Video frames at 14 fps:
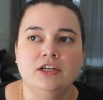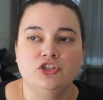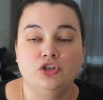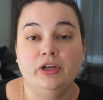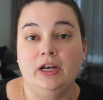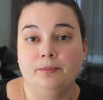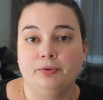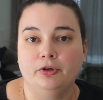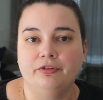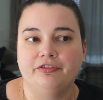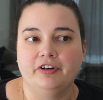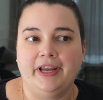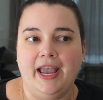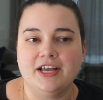to get
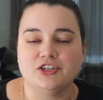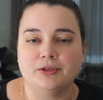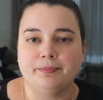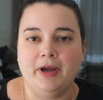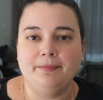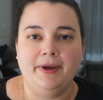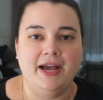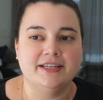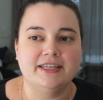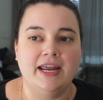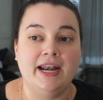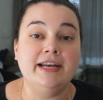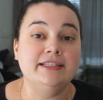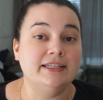approved for gastric bypass,
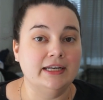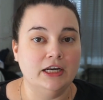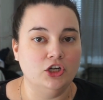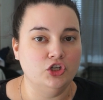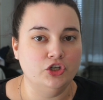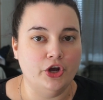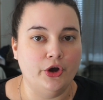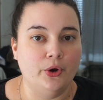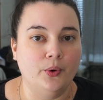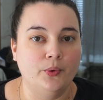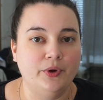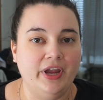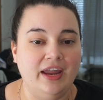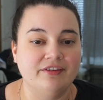and I didn't know